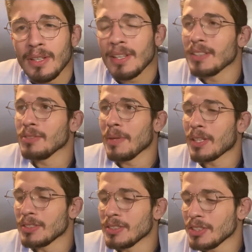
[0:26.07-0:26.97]
I do my
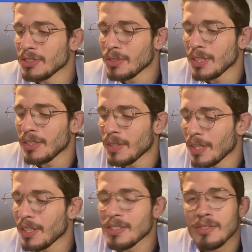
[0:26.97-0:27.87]
condition training right
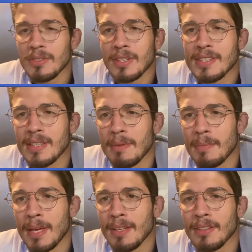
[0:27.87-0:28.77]
here too at CMMA.